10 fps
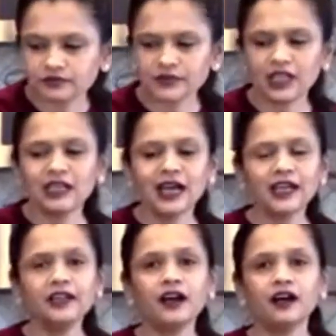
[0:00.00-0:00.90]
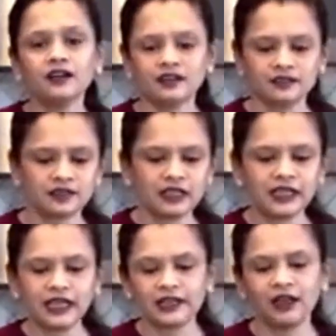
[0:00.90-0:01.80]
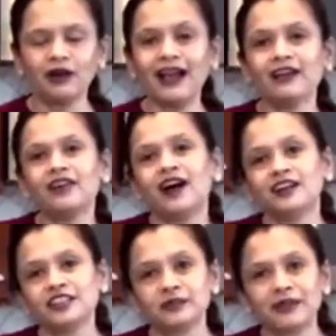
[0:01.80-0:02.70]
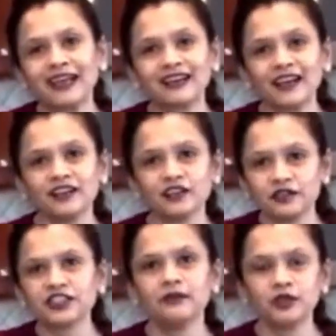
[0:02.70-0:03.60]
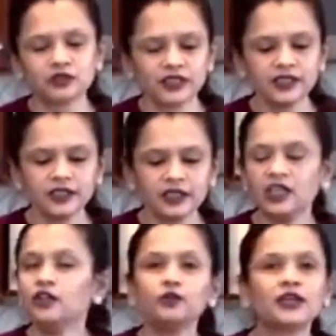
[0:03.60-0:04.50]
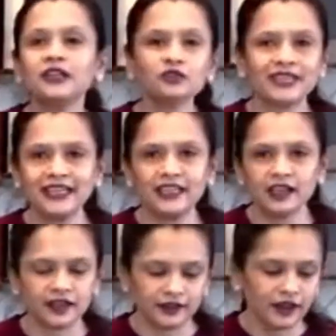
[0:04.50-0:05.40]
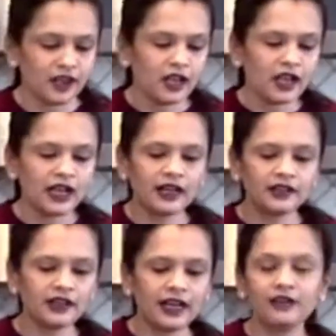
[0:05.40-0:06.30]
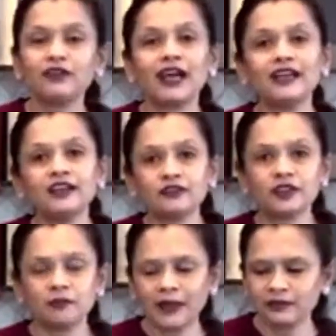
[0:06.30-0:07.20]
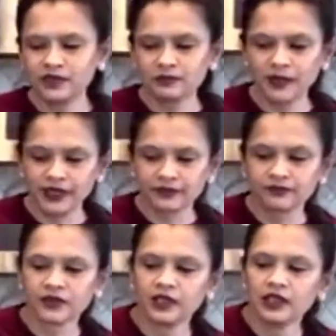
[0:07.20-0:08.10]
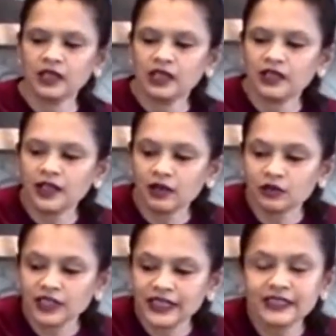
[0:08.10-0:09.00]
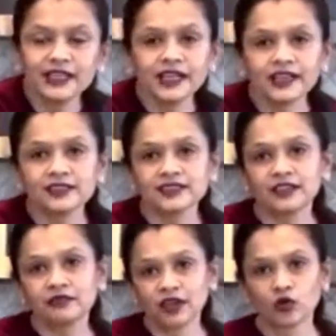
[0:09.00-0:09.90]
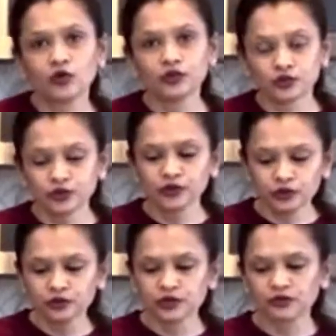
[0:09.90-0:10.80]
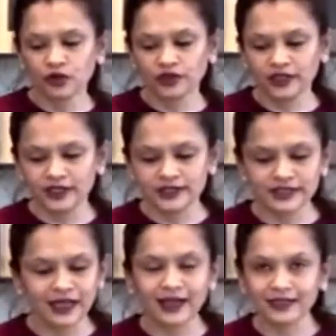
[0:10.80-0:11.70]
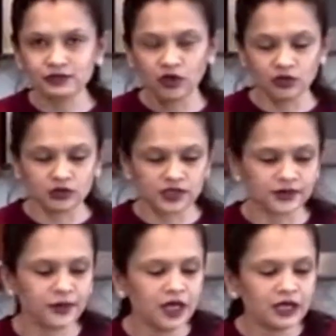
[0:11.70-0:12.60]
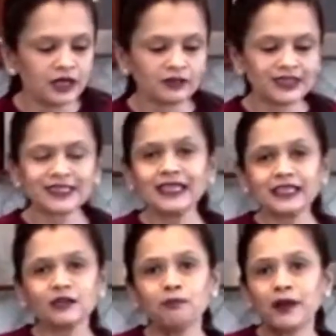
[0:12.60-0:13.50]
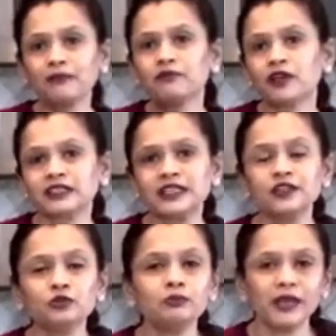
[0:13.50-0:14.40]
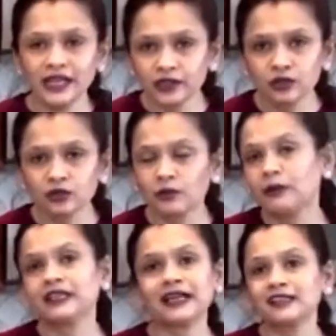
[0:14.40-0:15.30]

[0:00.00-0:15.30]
line our cake. Now I have a heart-shaped cake liner which I'm using here. You can use any kind, and I have lined it with the PAM spray. Now the ingredients that we are going to use for this are as follows. Now there's a little prep work that you may do, but that